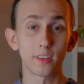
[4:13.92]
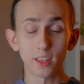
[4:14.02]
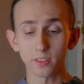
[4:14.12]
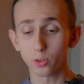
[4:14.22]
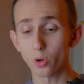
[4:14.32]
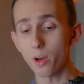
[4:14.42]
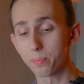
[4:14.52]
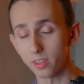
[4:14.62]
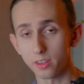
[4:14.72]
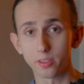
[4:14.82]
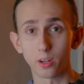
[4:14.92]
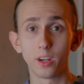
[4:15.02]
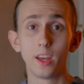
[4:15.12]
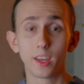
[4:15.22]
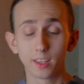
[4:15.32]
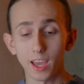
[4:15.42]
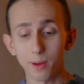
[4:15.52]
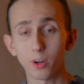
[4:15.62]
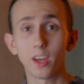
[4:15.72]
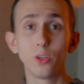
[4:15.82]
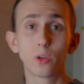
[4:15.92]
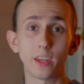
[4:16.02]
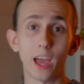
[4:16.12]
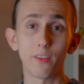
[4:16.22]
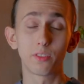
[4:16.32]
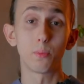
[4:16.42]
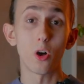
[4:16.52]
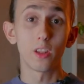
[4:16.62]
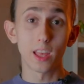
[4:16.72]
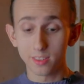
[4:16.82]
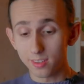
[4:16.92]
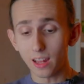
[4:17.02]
it is a crop sensor camera, you can have small lenses